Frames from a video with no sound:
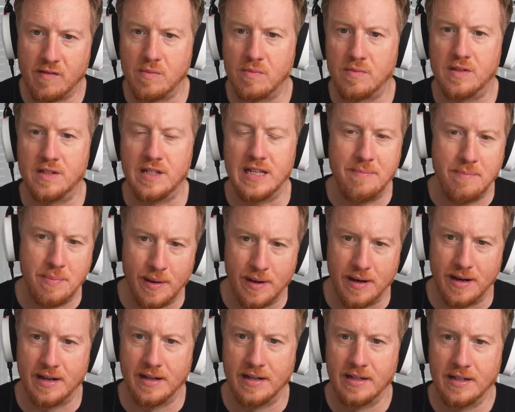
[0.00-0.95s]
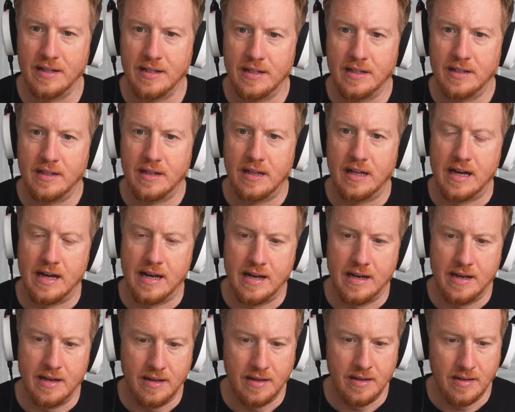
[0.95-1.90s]
deeper
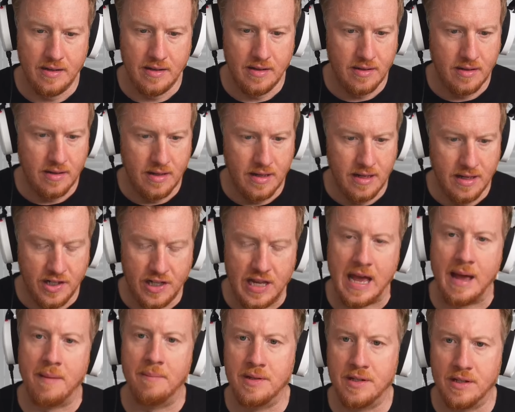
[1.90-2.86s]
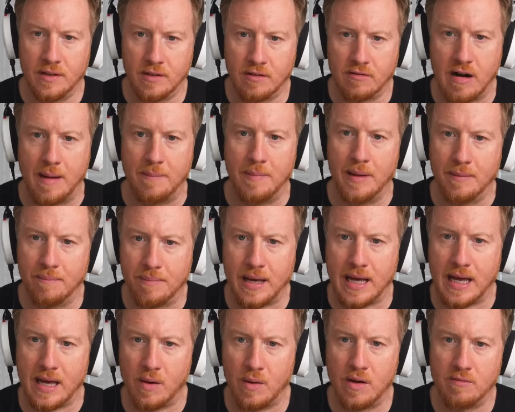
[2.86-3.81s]
attempt at grabbing
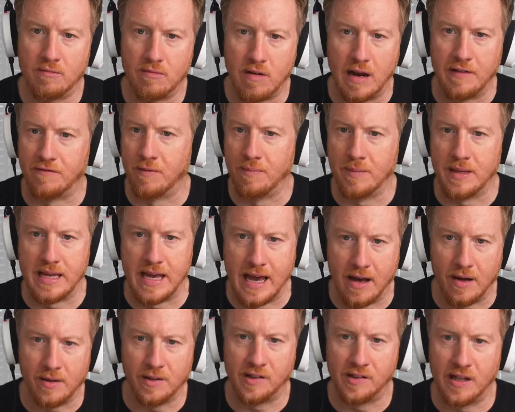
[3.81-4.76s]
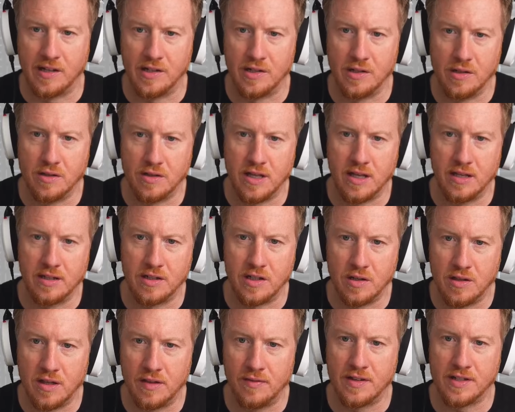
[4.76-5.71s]
power right from the outset? Do you think
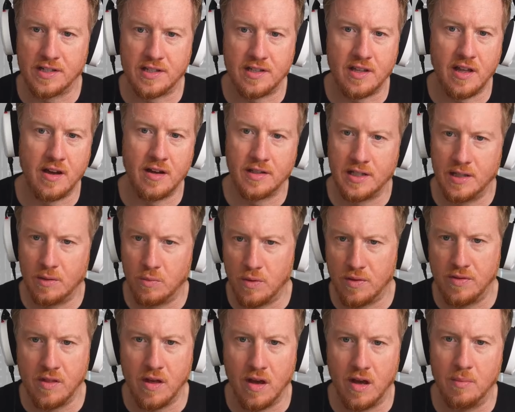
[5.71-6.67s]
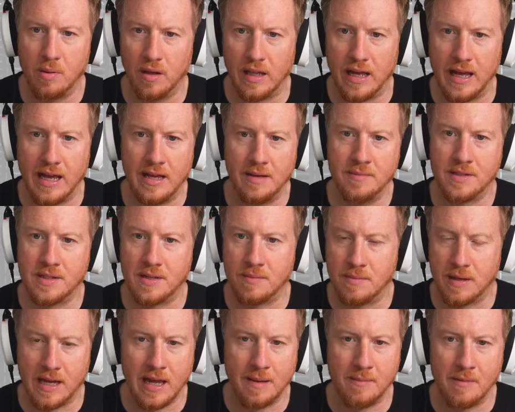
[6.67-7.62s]
this started with noble aims and
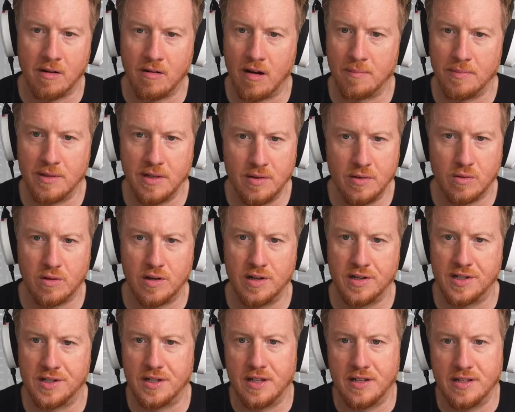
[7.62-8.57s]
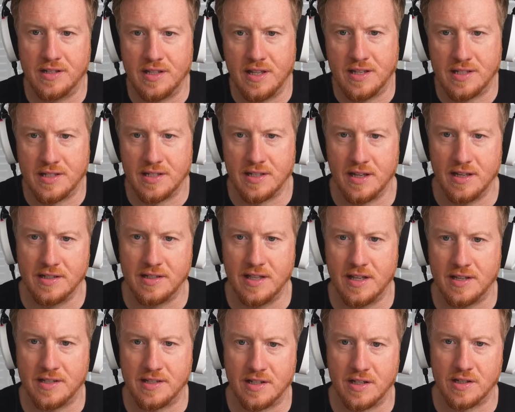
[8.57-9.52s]
became corrupted, or is
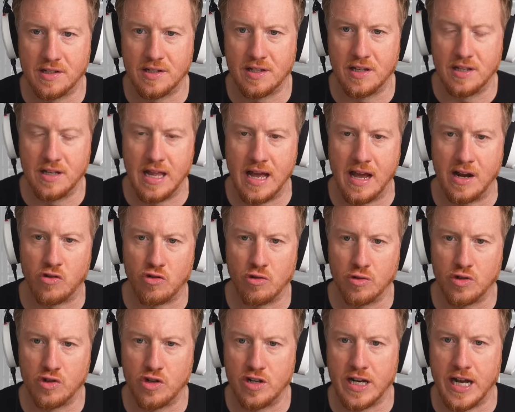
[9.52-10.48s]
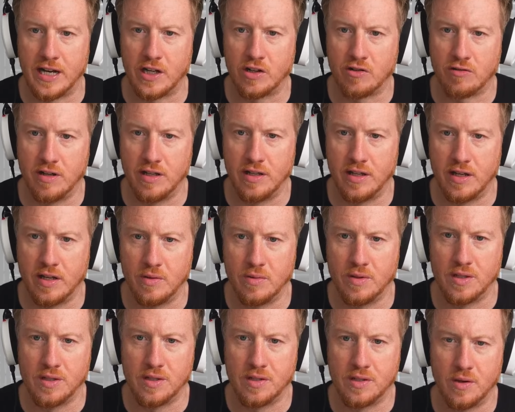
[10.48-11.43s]
this just a natural trajectory that it
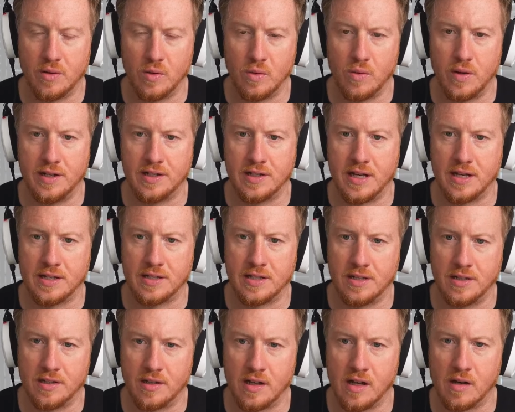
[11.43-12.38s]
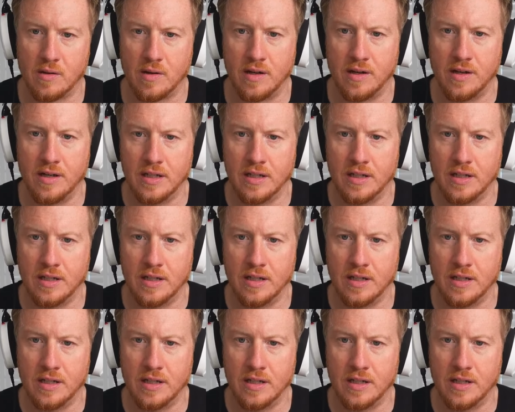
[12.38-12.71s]
was always destined to go on?